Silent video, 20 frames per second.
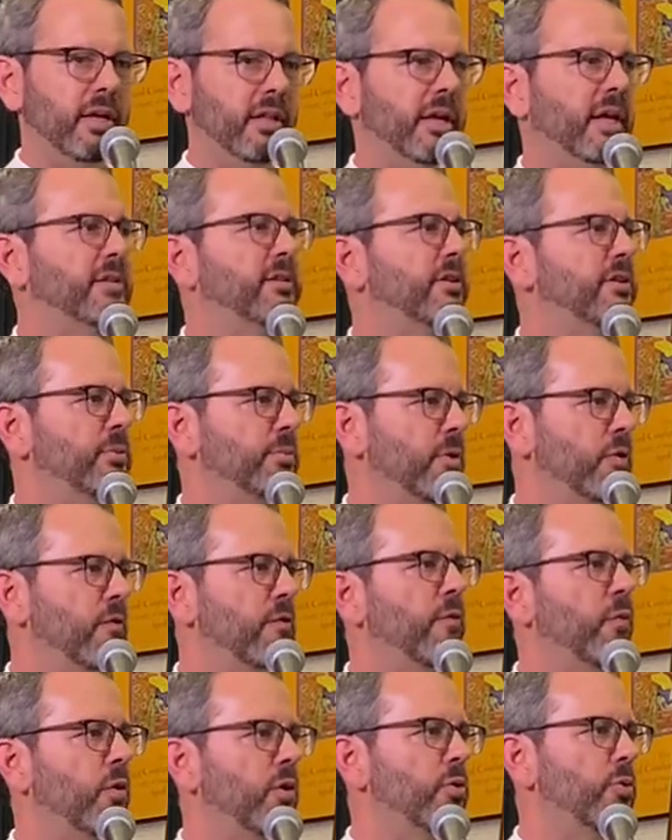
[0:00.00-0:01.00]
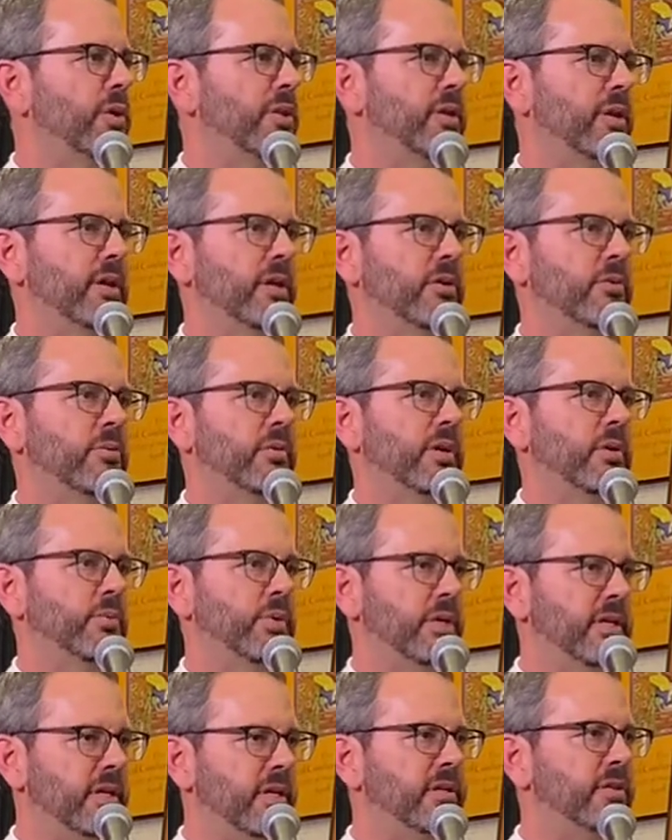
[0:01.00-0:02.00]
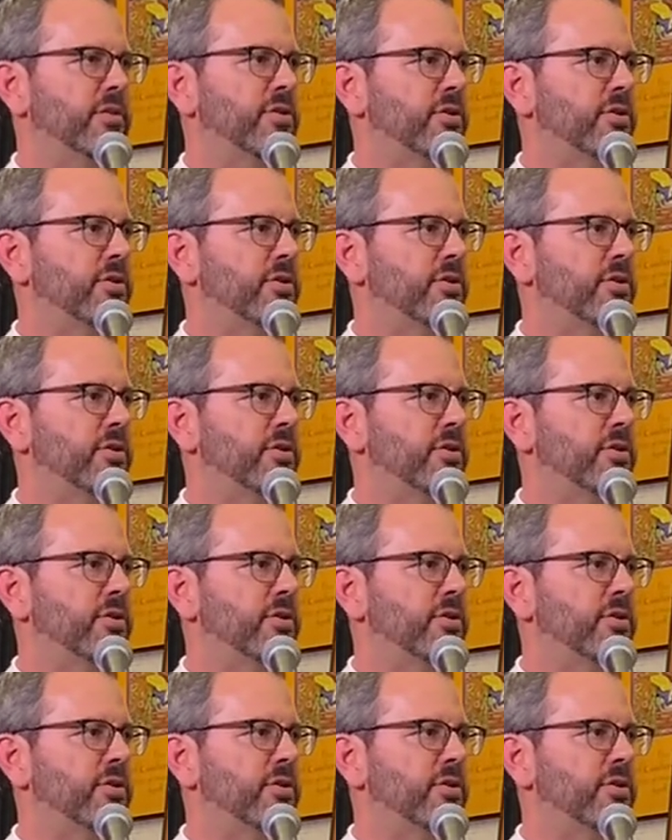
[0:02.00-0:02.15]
elected to move forward with it, and we did